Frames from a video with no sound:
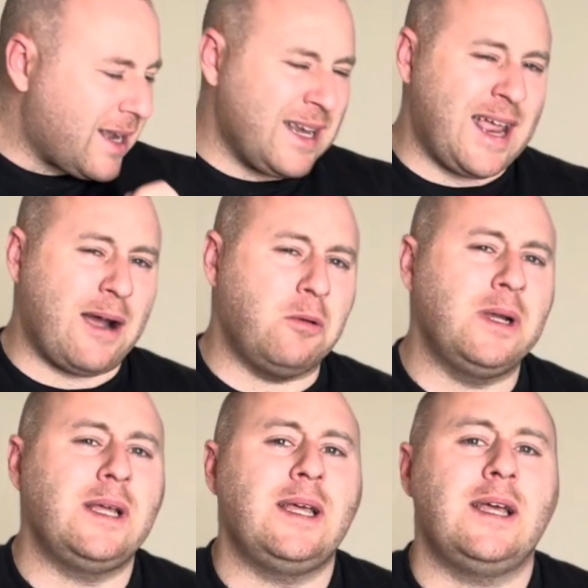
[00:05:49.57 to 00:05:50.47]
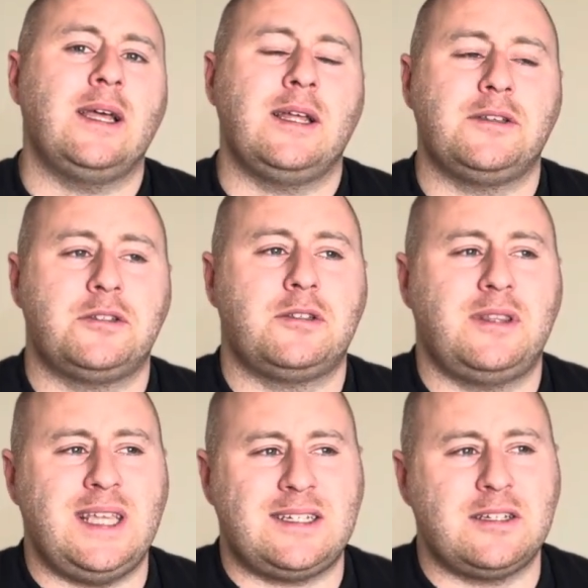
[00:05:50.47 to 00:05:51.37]
Now,
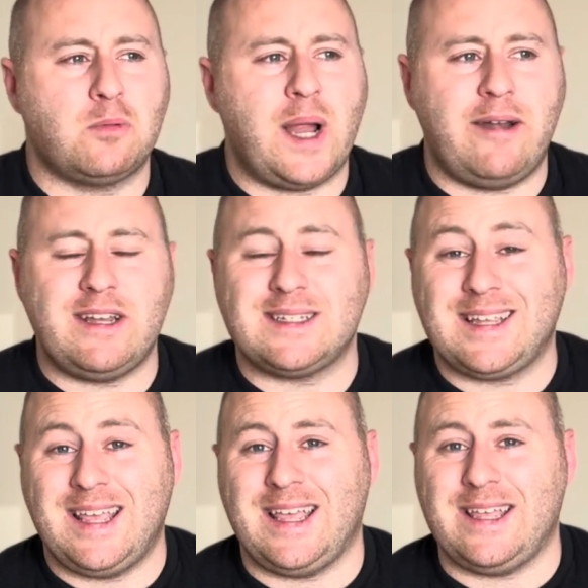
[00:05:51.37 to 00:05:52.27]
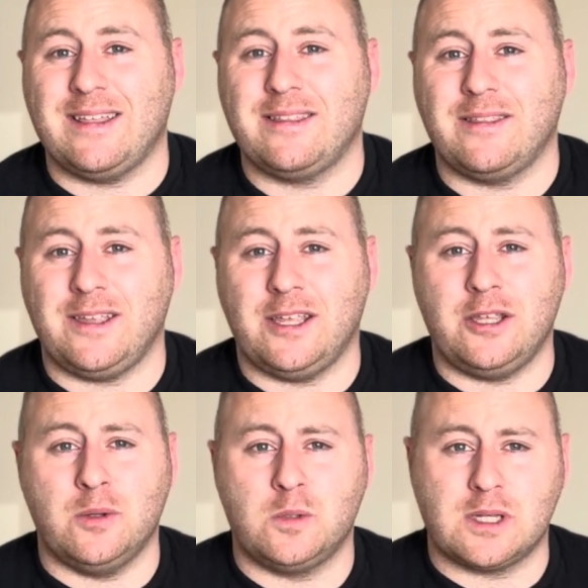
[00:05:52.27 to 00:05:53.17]
this is where it's key that you
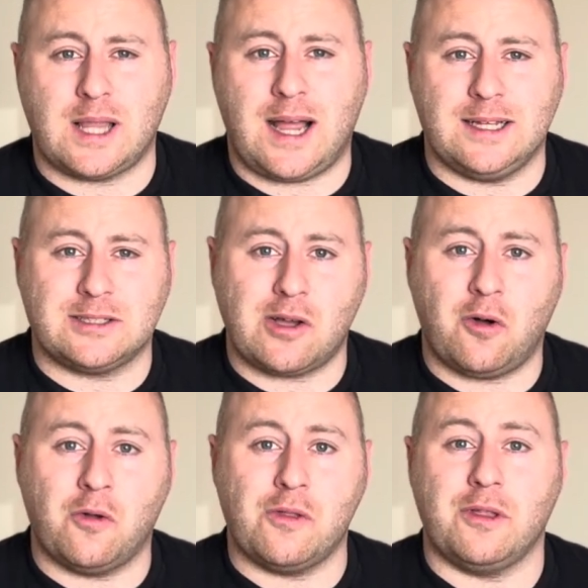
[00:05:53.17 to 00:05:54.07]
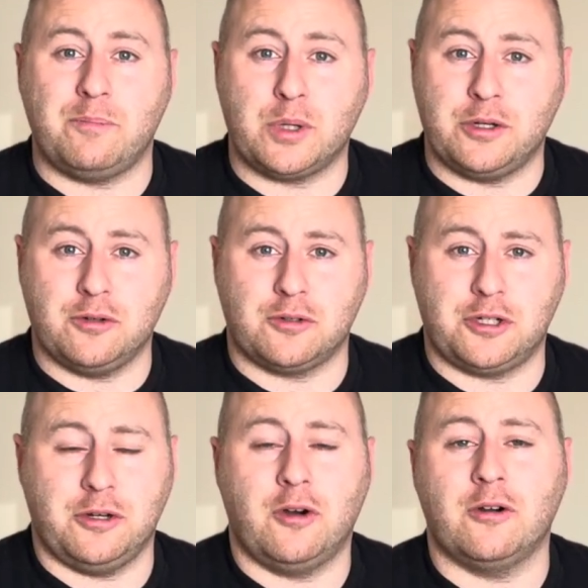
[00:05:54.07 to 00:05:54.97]
utilize all the
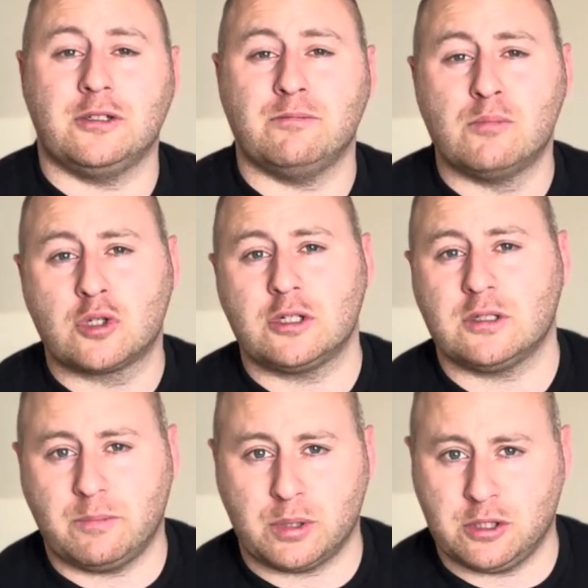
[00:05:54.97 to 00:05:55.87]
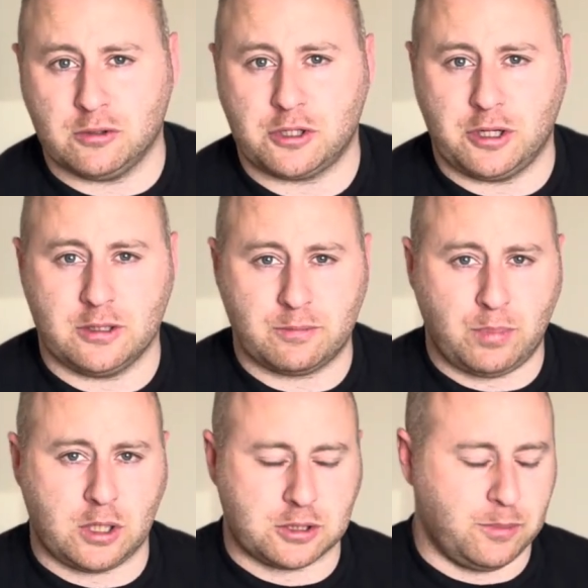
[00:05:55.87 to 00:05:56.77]
production or as much of the production as
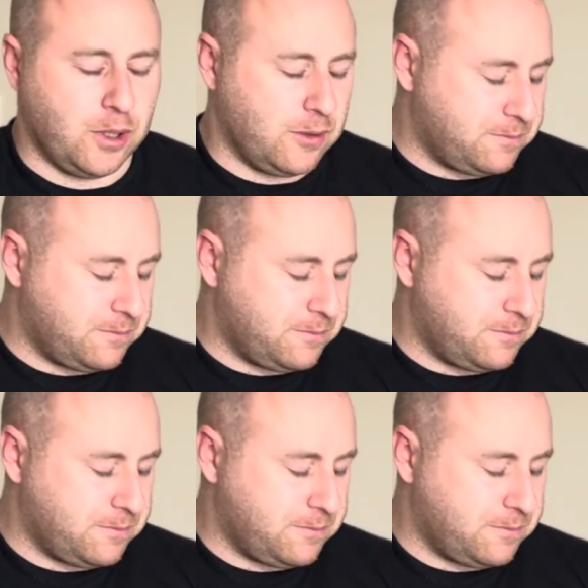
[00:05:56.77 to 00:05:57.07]
possible.